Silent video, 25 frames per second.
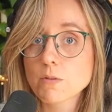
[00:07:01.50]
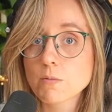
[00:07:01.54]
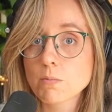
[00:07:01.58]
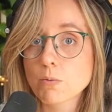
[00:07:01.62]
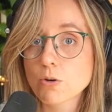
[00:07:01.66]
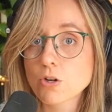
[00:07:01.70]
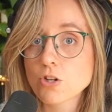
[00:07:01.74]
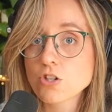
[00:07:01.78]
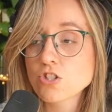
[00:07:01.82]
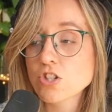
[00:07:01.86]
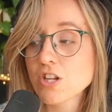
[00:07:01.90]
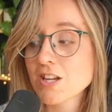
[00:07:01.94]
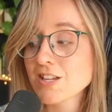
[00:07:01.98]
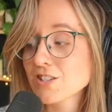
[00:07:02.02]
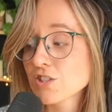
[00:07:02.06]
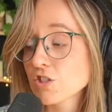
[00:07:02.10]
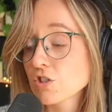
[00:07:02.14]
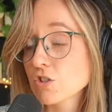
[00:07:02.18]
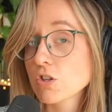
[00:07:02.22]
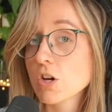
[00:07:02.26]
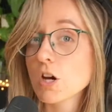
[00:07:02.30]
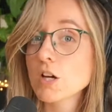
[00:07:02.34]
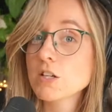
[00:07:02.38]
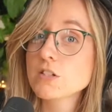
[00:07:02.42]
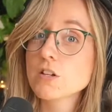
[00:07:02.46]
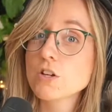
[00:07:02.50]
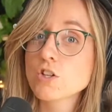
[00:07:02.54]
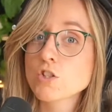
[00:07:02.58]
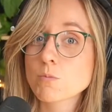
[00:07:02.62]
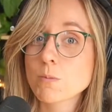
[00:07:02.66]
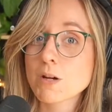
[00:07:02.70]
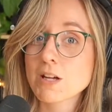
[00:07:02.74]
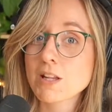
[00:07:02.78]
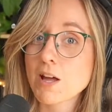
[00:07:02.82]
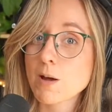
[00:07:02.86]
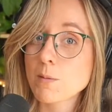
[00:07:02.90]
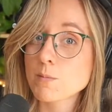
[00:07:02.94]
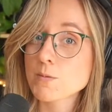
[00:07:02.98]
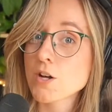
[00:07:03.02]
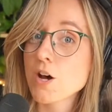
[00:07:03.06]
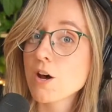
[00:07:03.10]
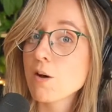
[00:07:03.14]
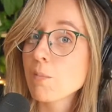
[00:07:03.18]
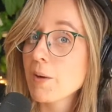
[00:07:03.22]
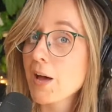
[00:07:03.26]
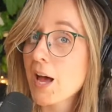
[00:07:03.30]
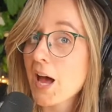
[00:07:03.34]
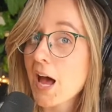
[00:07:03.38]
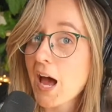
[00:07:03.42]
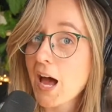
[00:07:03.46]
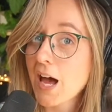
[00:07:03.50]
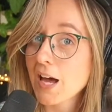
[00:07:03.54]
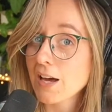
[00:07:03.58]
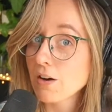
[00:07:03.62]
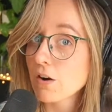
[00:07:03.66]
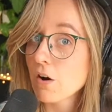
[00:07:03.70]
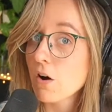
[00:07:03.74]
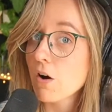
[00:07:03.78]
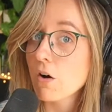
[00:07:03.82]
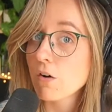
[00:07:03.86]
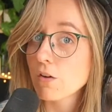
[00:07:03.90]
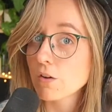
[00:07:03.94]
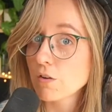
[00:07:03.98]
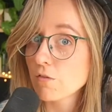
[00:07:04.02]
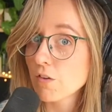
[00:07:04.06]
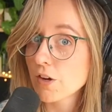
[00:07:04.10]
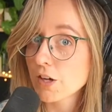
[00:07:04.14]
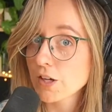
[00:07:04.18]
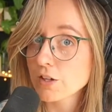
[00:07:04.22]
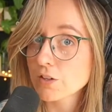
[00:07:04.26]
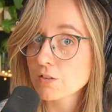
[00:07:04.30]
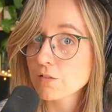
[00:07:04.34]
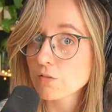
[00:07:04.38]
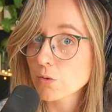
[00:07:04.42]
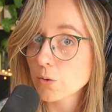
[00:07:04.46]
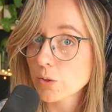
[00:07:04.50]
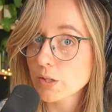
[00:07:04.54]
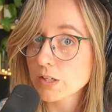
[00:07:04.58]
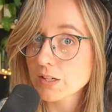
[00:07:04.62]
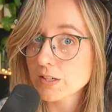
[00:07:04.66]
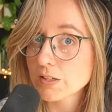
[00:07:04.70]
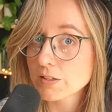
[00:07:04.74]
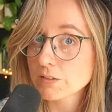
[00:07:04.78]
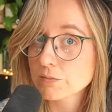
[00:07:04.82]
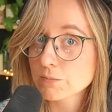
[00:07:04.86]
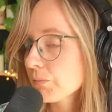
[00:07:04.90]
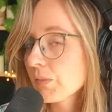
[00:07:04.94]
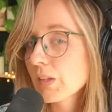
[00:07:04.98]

the push and to not touch my laptop at all if I could avoid it.